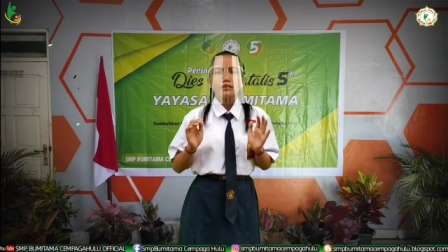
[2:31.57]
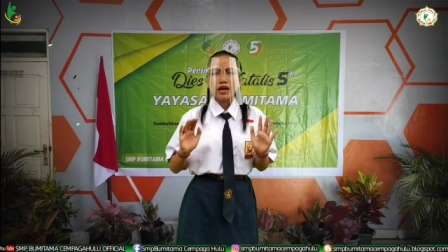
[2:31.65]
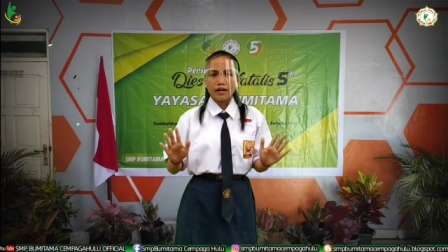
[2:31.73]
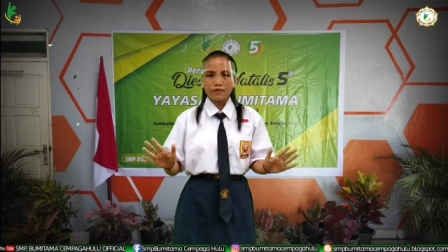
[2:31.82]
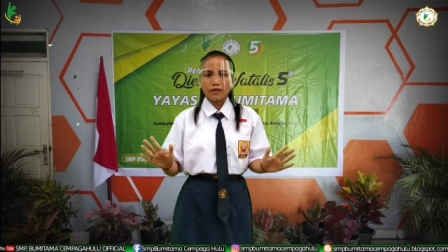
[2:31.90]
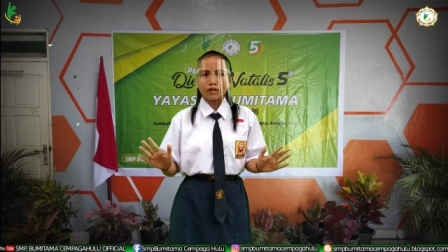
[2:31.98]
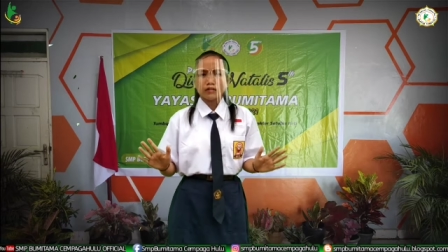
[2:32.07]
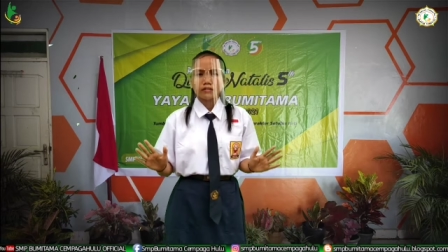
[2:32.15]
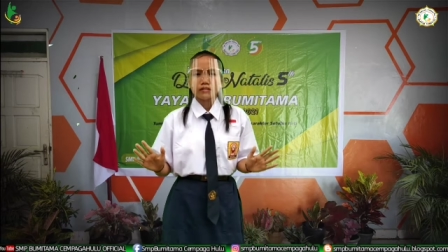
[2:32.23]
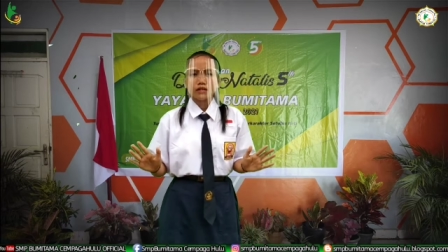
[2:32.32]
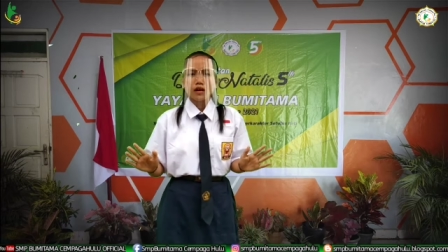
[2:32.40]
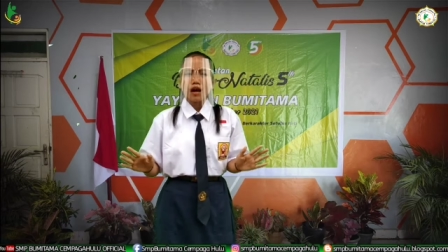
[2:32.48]
Therefore,
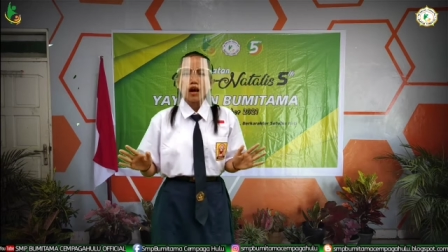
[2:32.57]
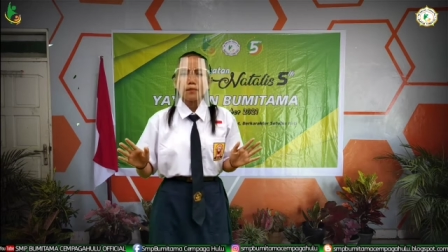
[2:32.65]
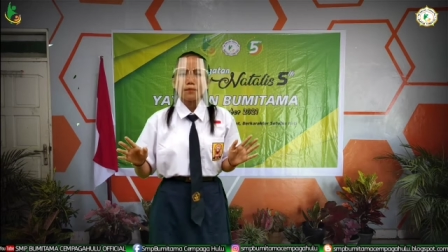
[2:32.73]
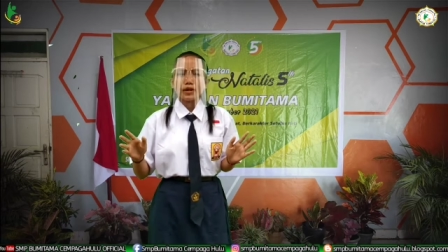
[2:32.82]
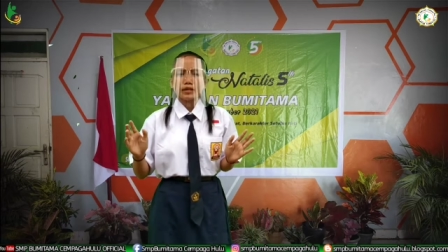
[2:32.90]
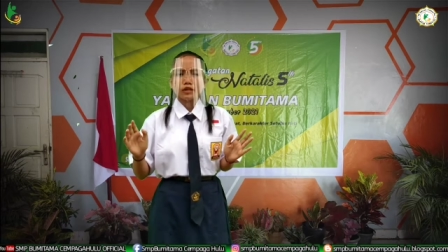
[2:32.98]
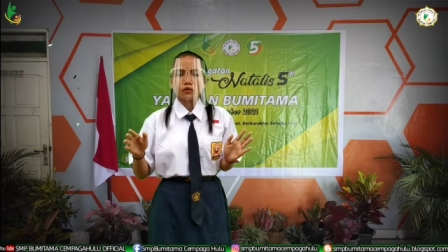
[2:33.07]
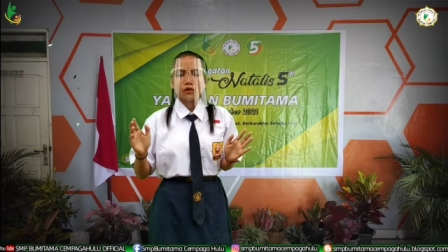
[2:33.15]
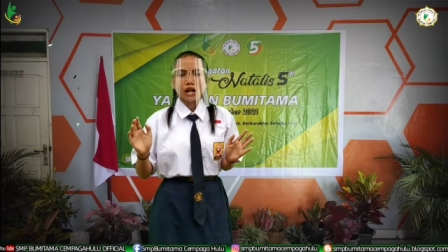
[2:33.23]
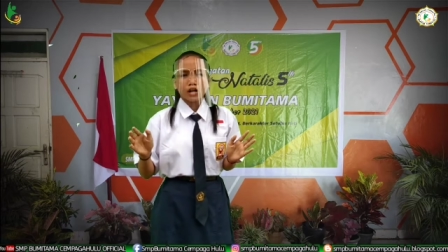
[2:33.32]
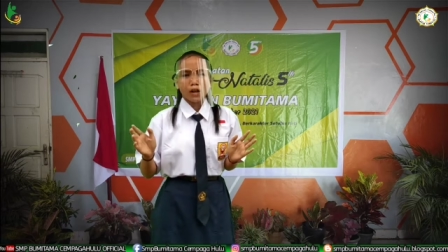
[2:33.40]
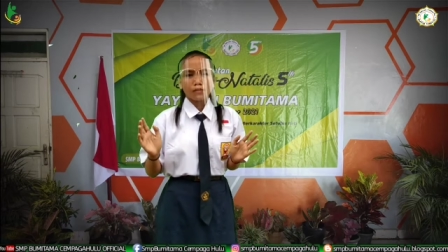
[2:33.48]
a
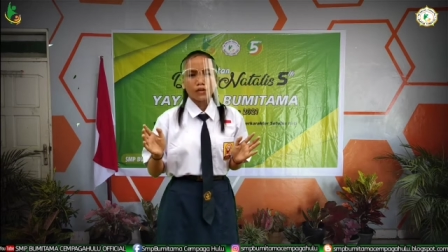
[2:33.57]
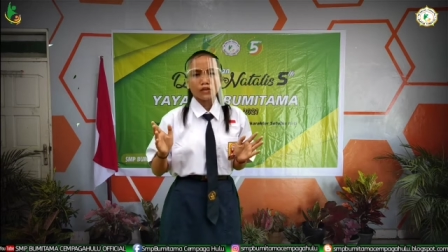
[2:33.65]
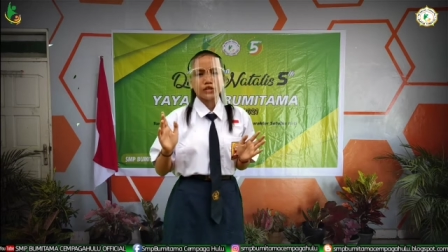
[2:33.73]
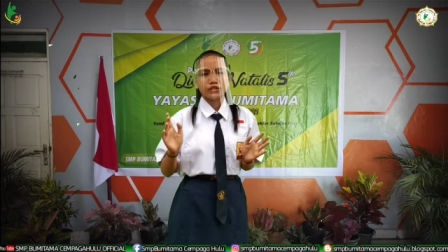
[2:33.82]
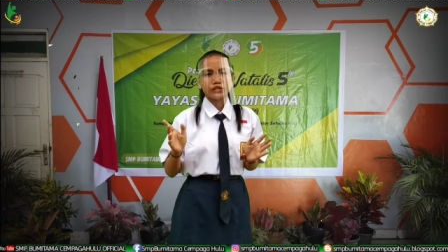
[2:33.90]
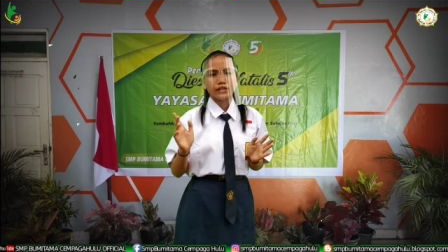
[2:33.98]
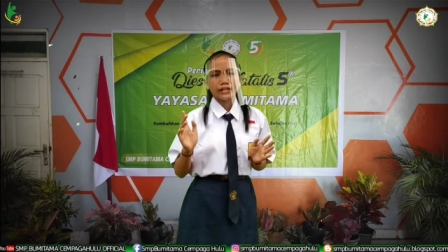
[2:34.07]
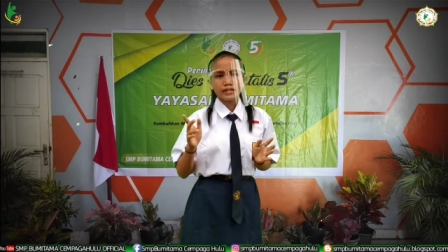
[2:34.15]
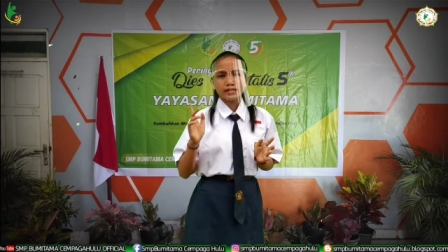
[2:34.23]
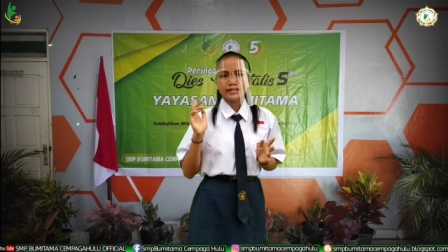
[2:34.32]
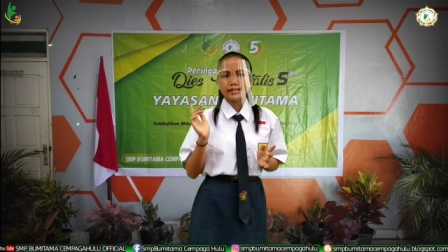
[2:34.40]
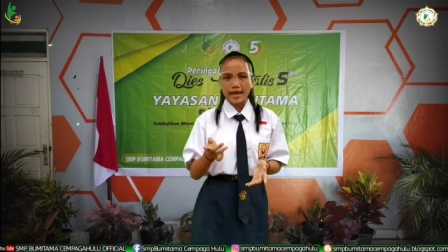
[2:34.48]
particular of conditioning
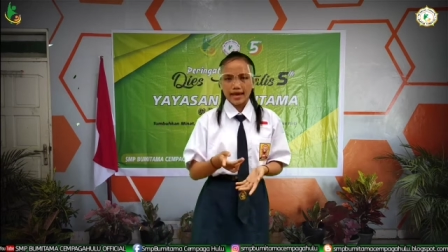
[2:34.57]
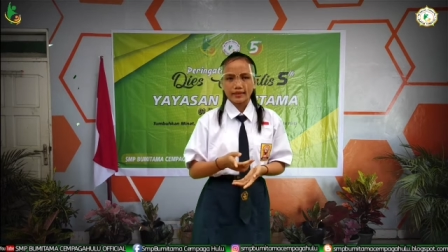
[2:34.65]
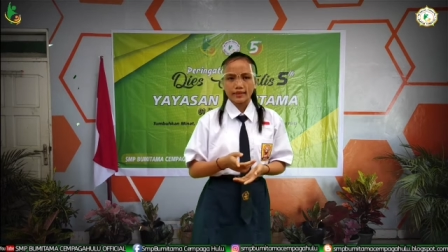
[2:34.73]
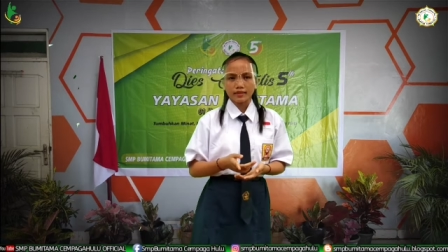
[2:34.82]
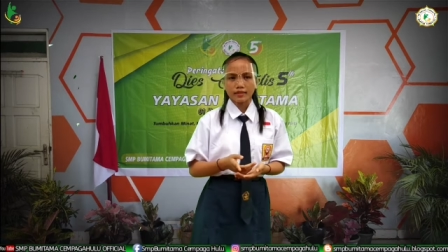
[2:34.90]
is needed